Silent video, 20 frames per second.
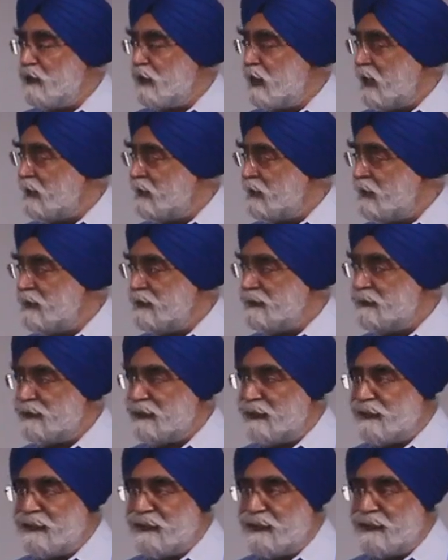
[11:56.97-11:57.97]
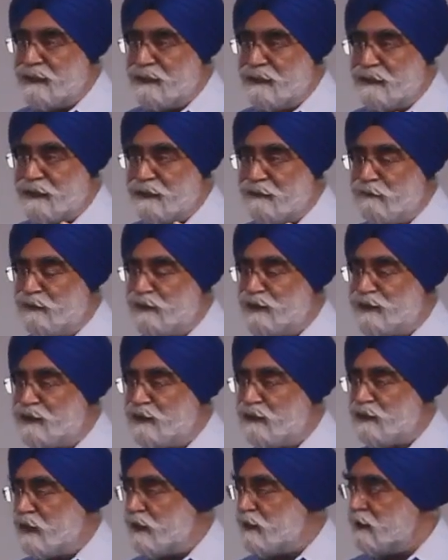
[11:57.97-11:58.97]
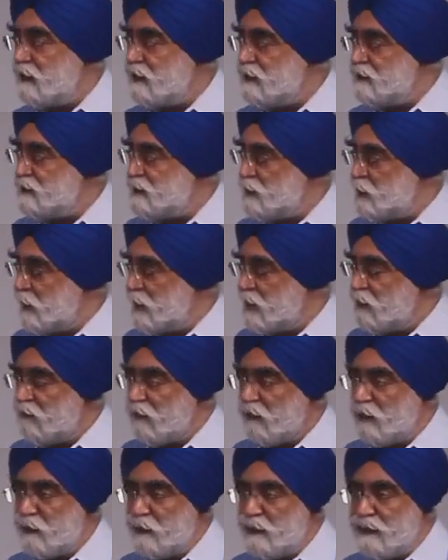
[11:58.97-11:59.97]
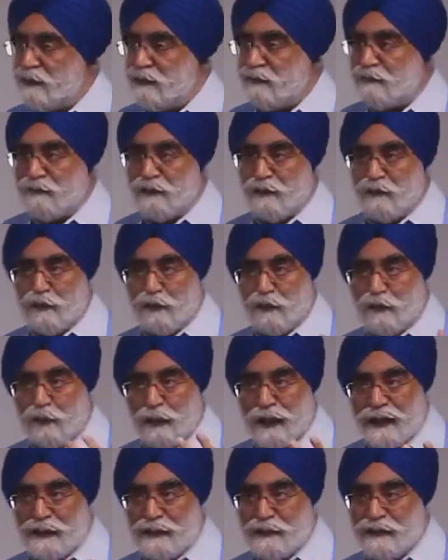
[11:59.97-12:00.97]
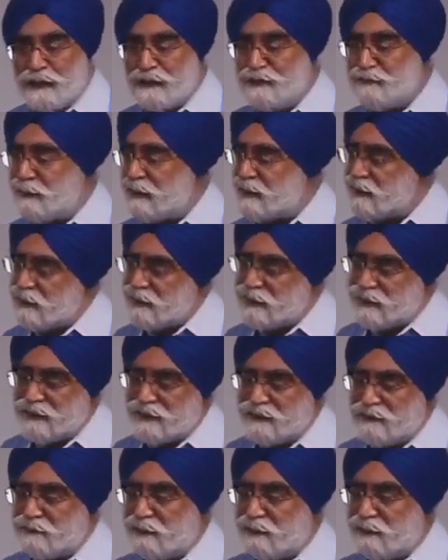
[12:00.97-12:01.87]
and he said that inflation targeting is the way forward. We want to anchor expectations,